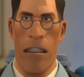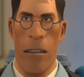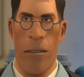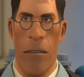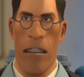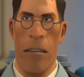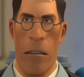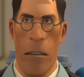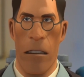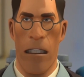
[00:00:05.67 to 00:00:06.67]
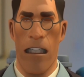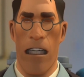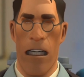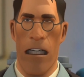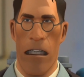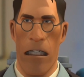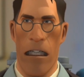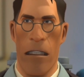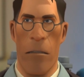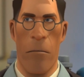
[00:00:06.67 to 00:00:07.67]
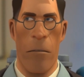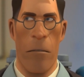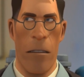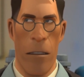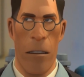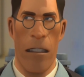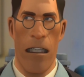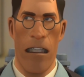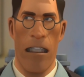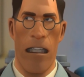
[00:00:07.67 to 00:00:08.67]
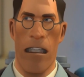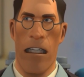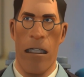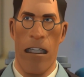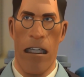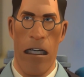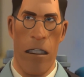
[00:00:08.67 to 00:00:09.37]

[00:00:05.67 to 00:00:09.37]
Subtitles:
I take a drink. Yeah, so just watch.